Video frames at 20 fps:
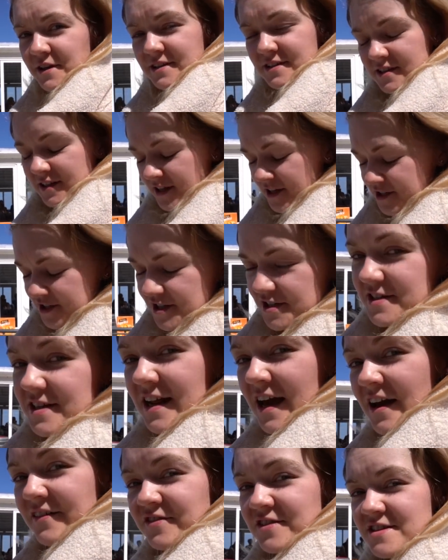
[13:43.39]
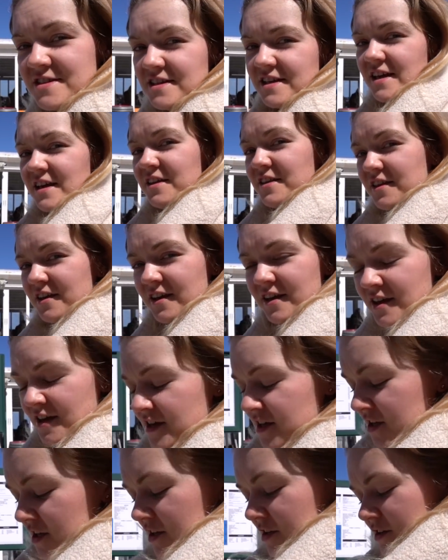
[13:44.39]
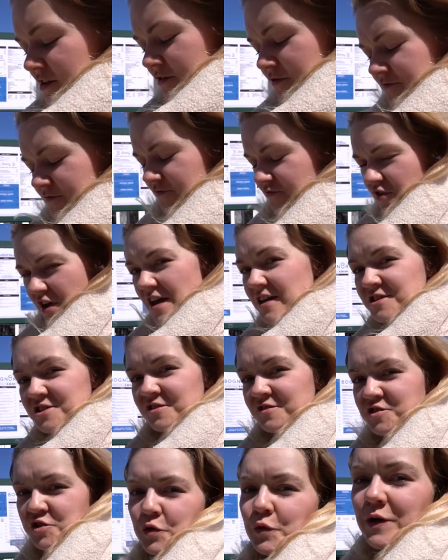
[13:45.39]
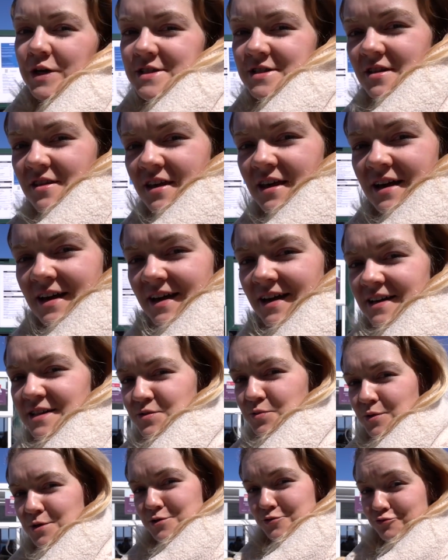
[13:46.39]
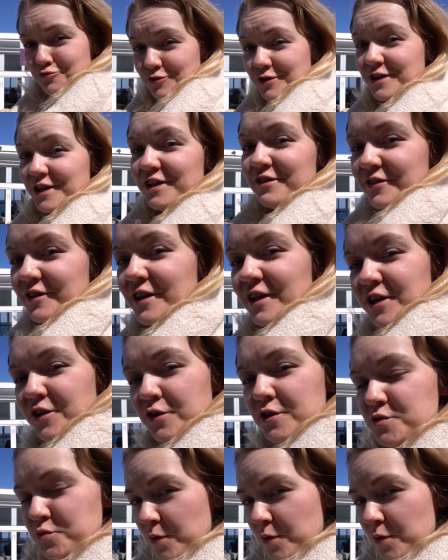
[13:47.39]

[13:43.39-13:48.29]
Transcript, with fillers: Delicious, and I have to say the range of choice that they had was really really good.